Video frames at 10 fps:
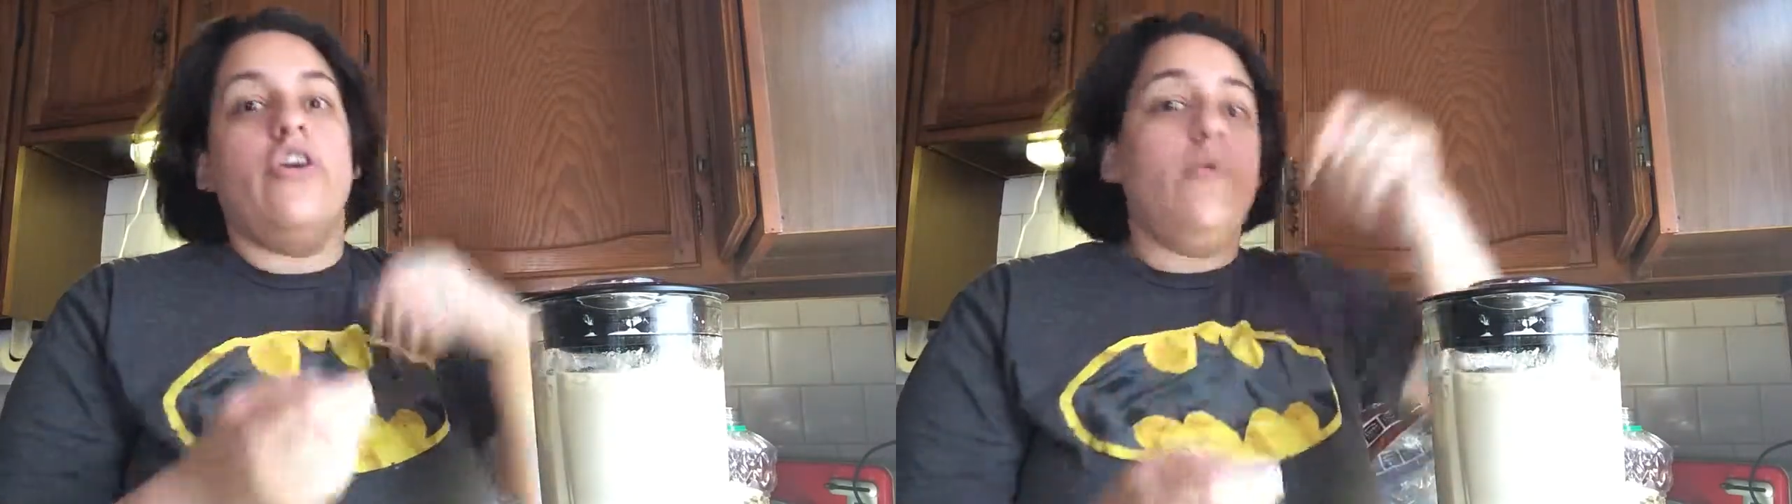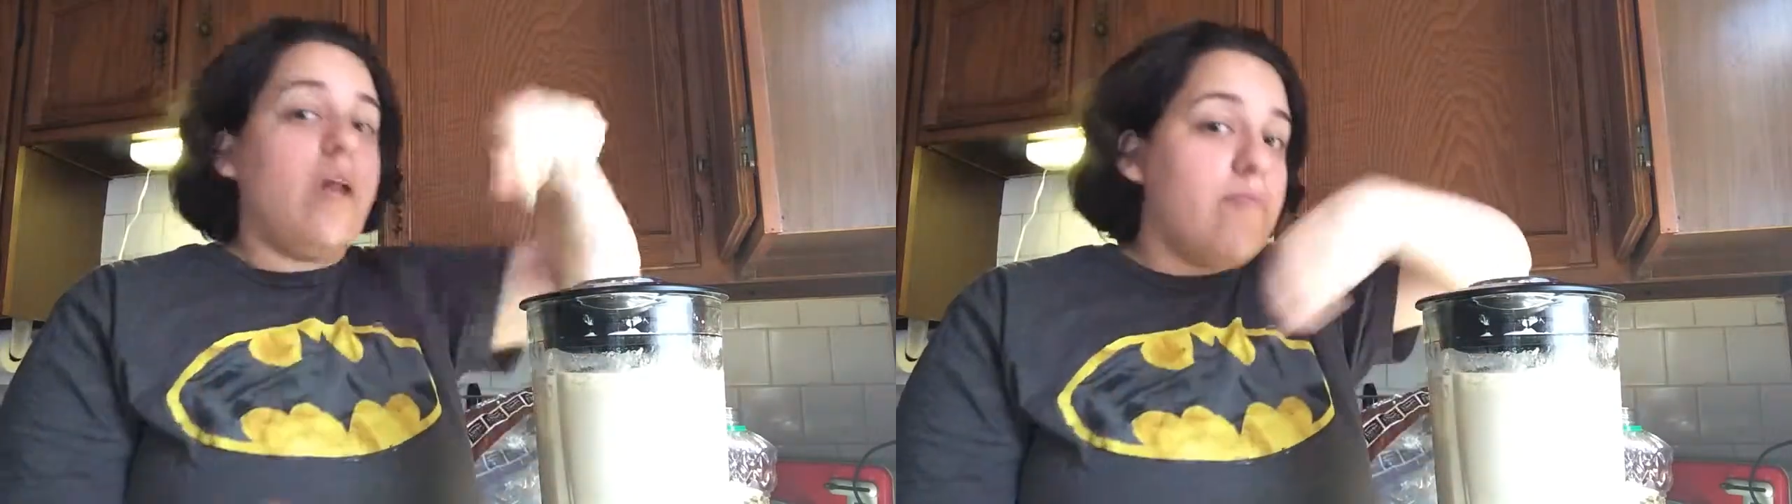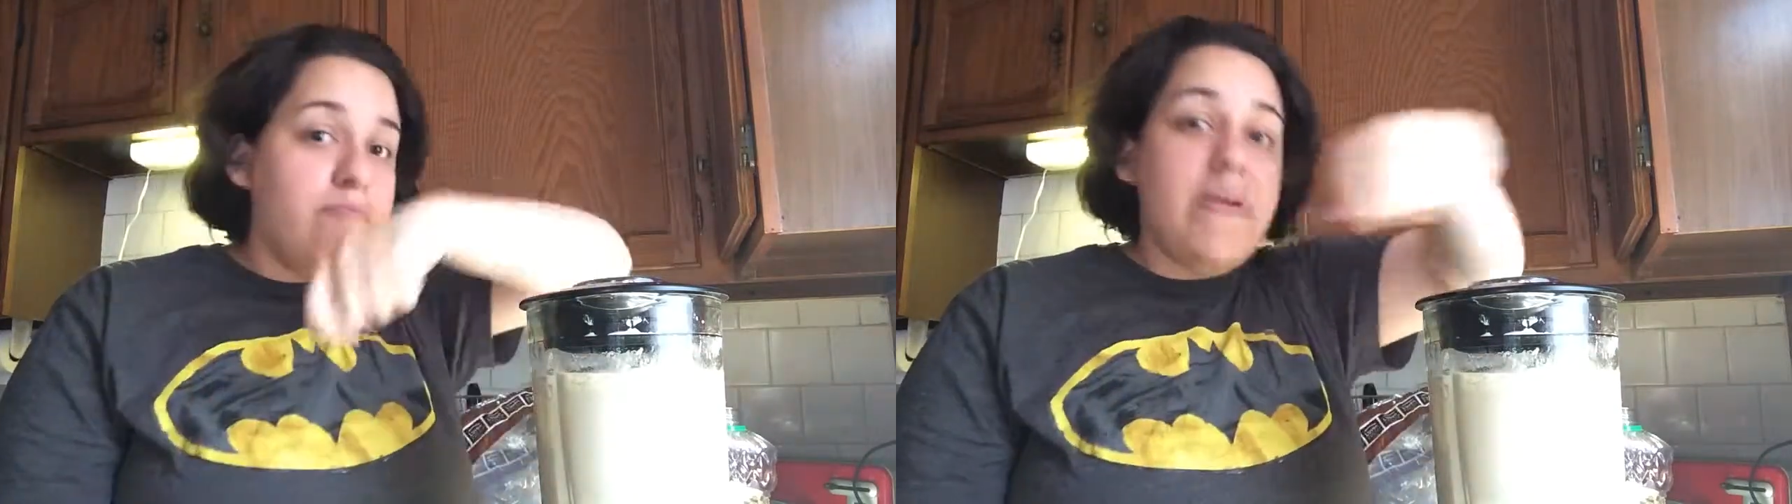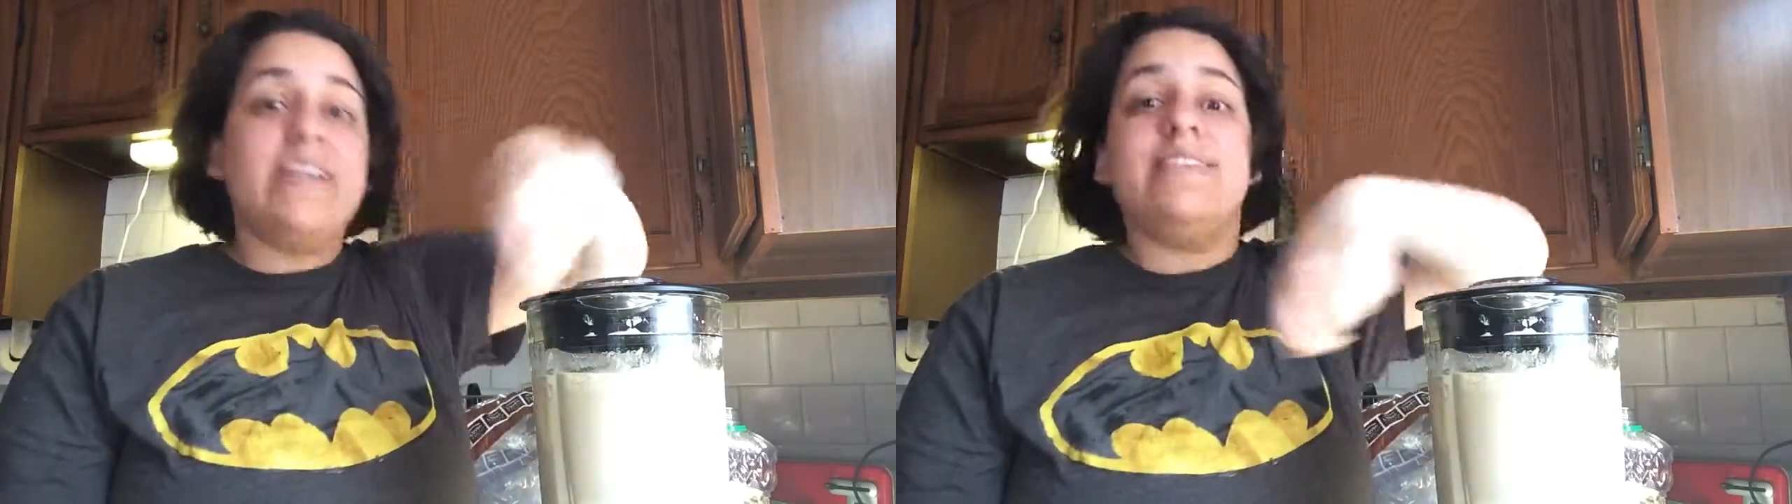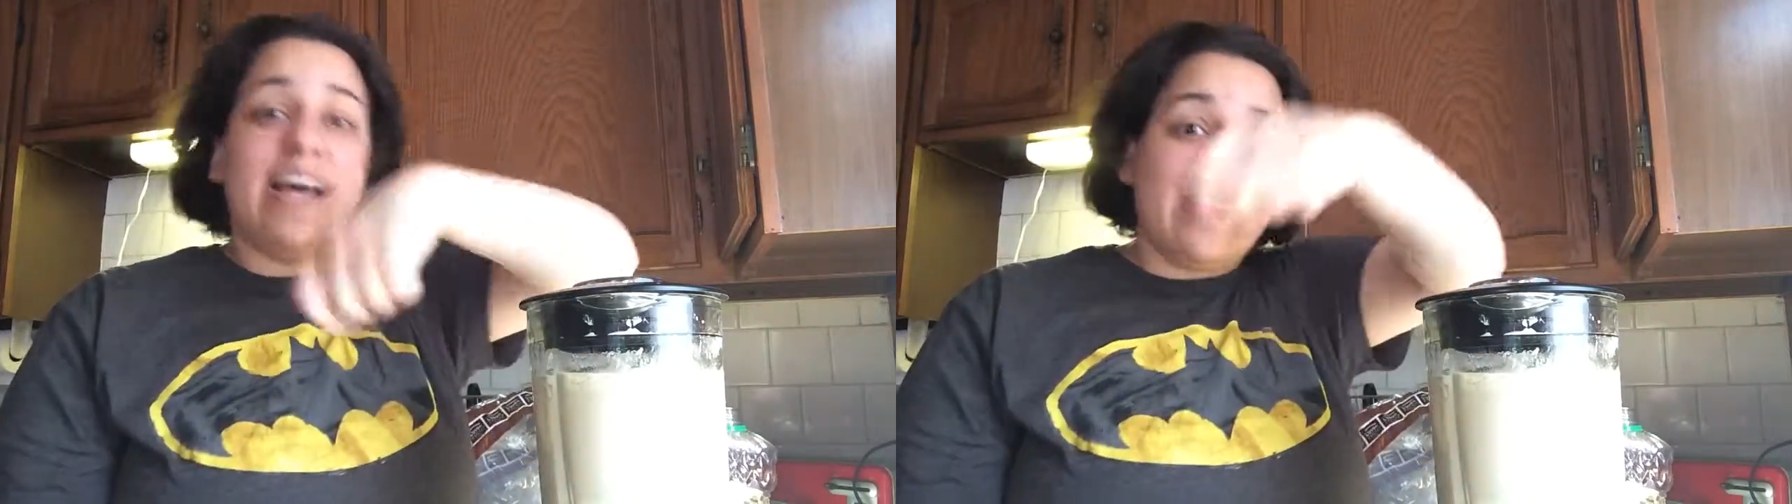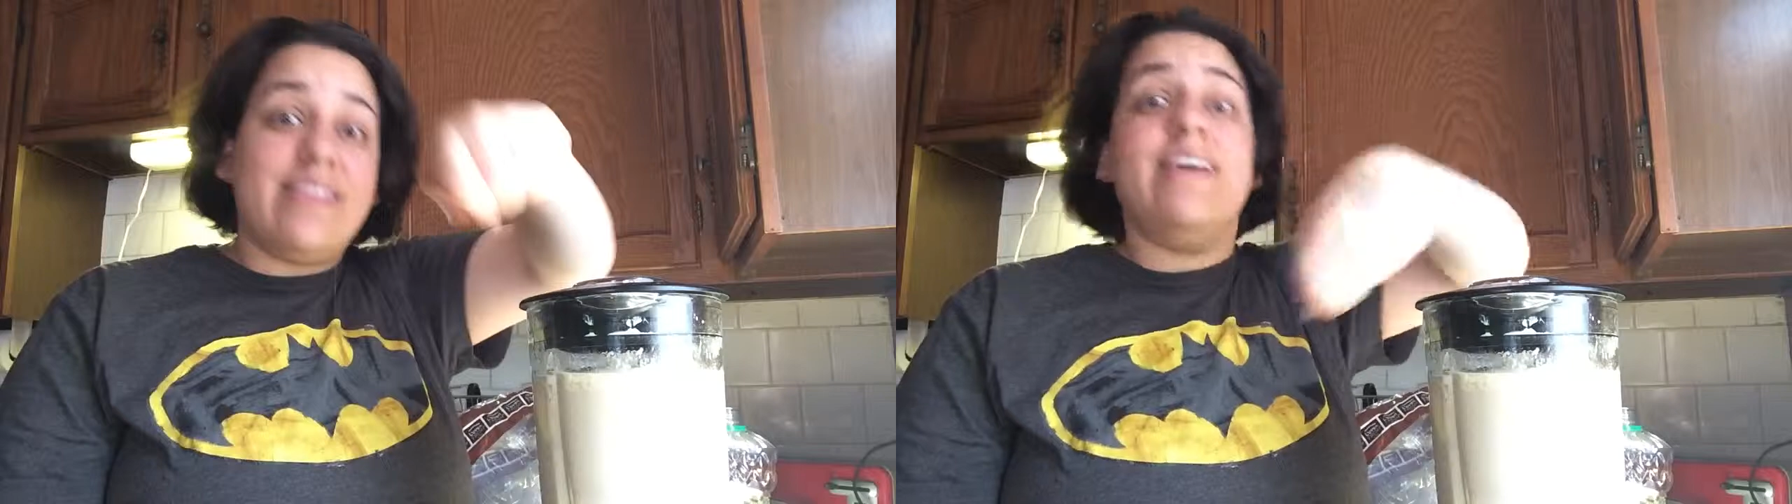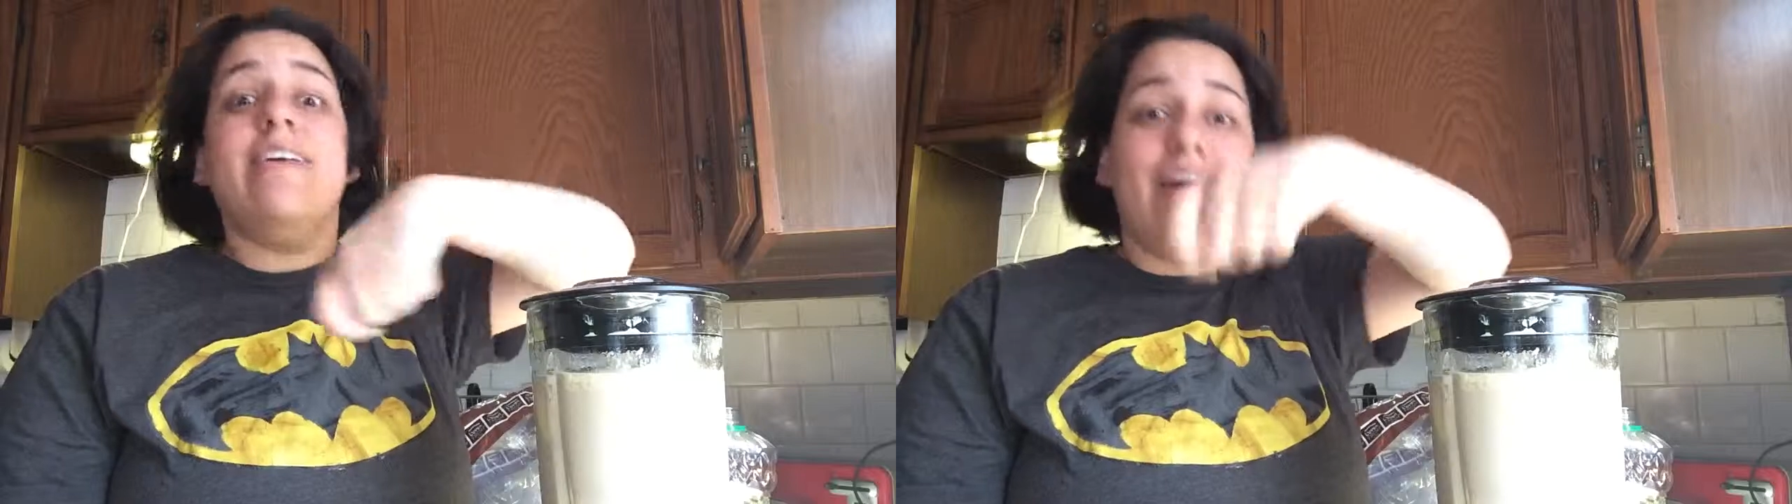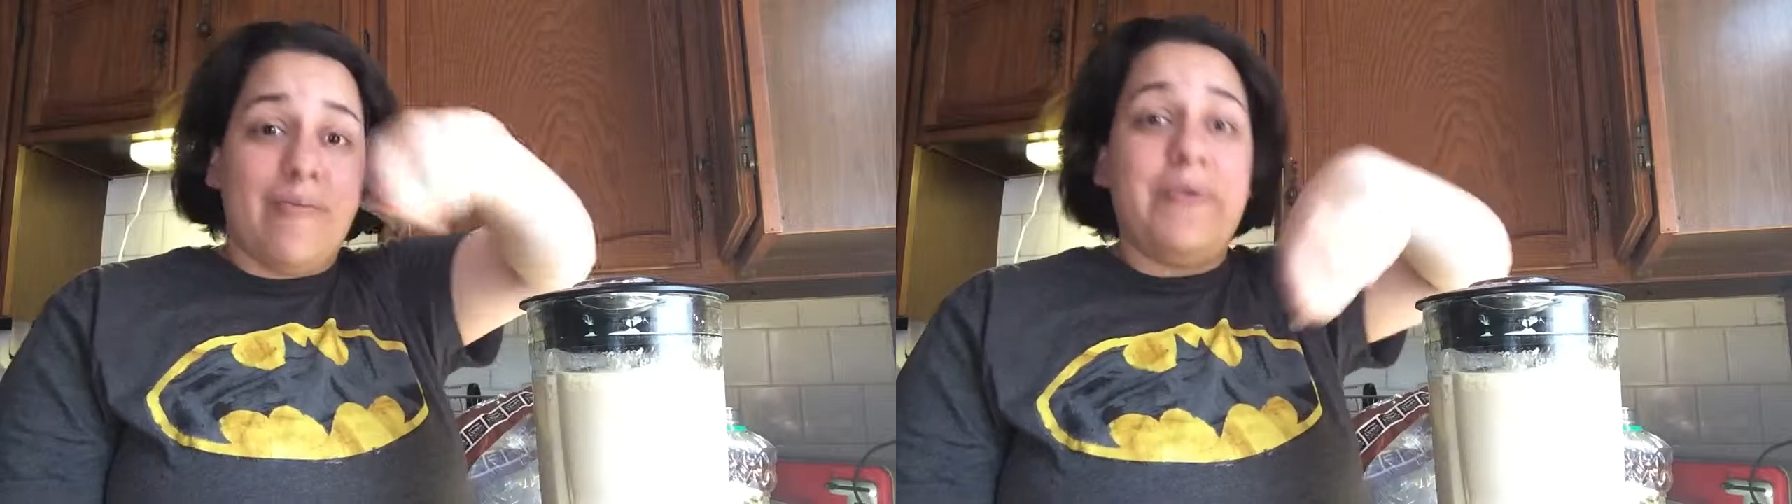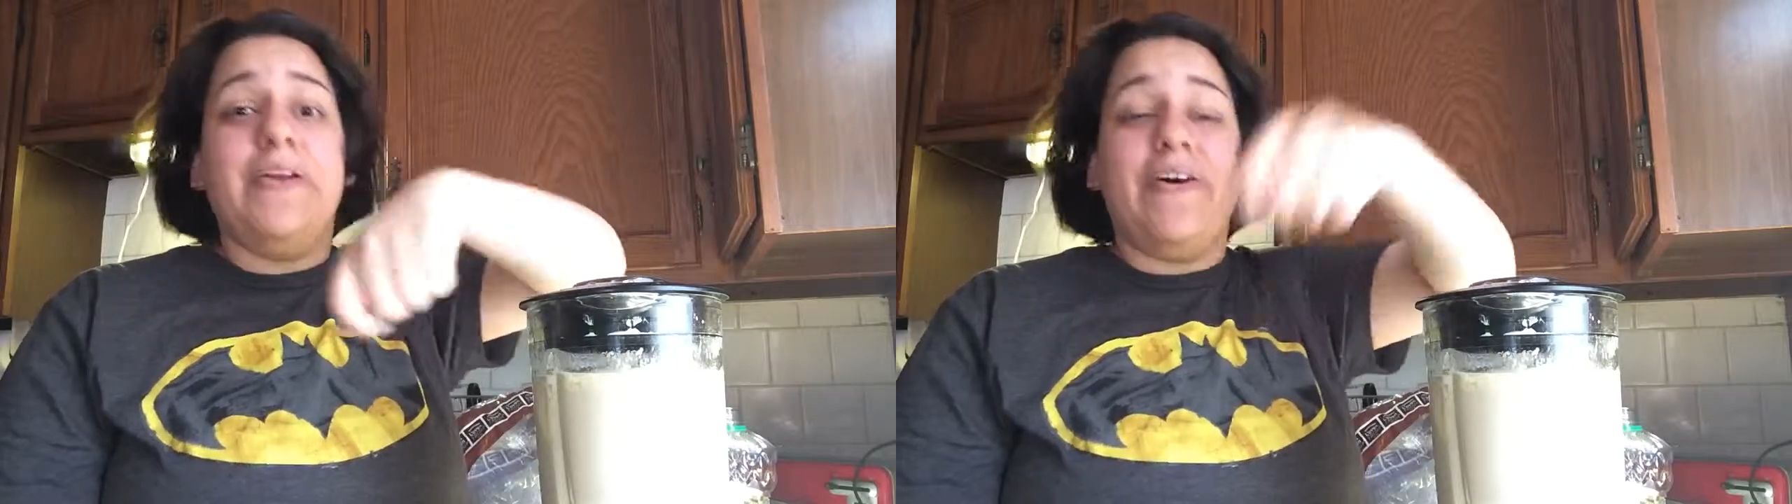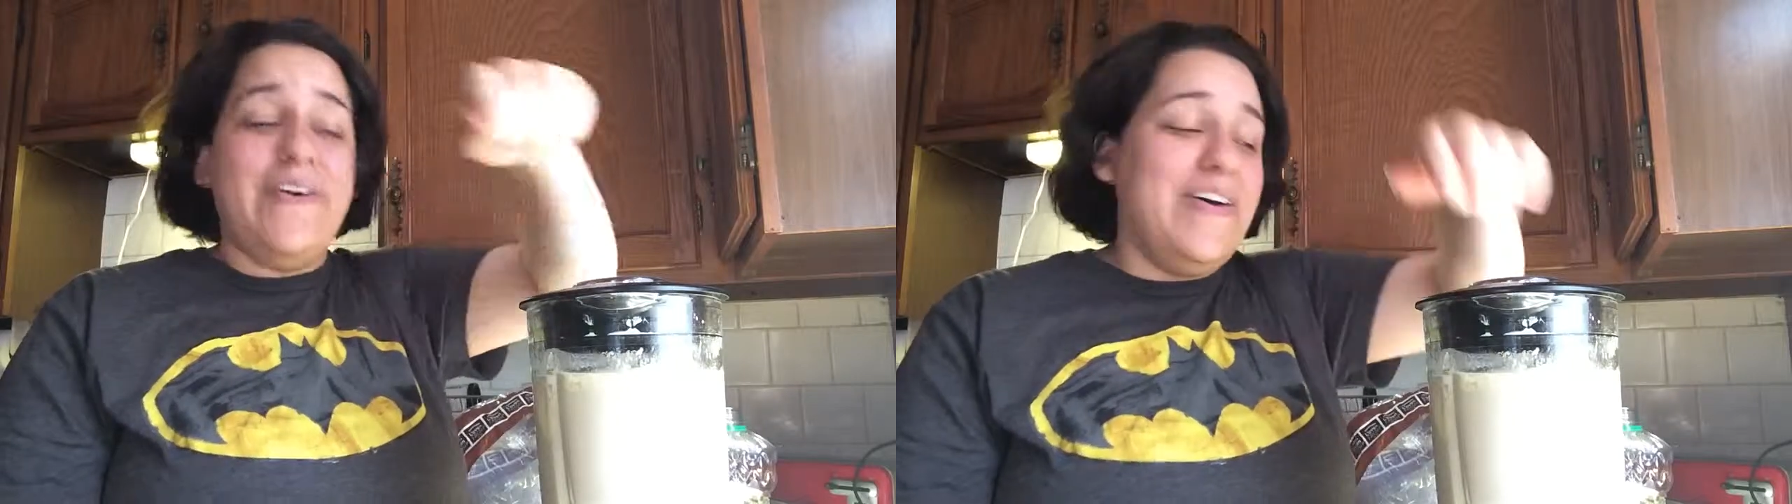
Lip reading: You want to mix that thing up, you know?